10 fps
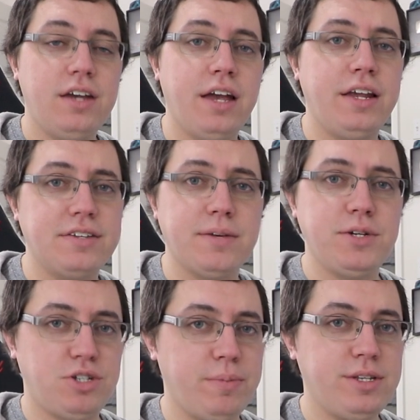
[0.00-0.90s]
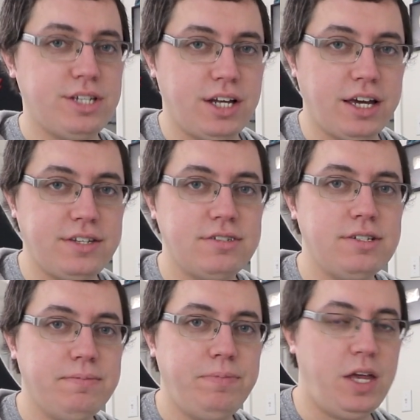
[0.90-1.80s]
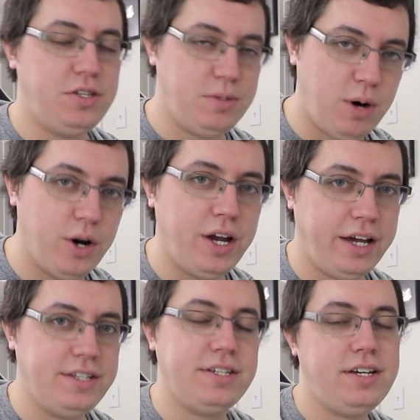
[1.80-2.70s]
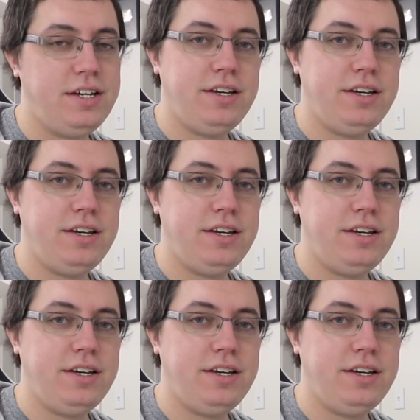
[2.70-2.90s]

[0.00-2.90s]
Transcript: And yes, I'll be streaming tonight and tomorrow night,